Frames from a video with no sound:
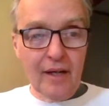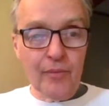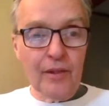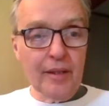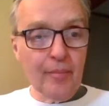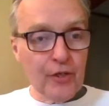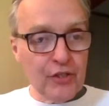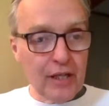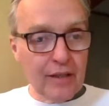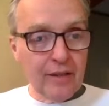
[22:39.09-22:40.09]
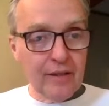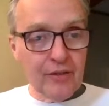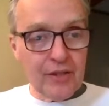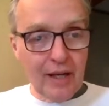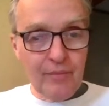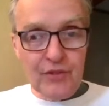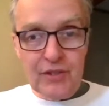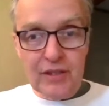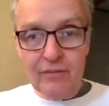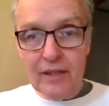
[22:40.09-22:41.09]
I really appreciate your time
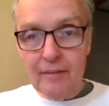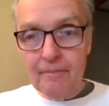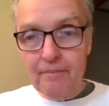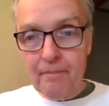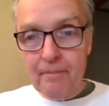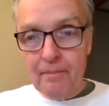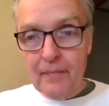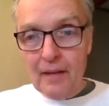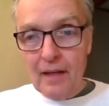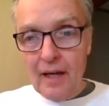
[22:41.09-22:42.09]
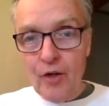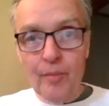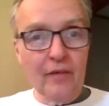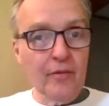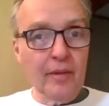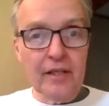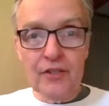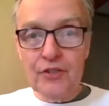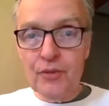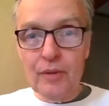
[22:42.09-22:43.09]
this evening. I hope
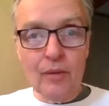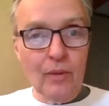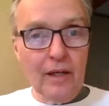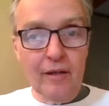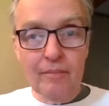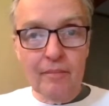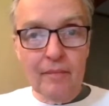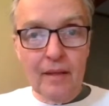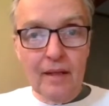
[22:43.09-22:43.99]
everybody is doing well.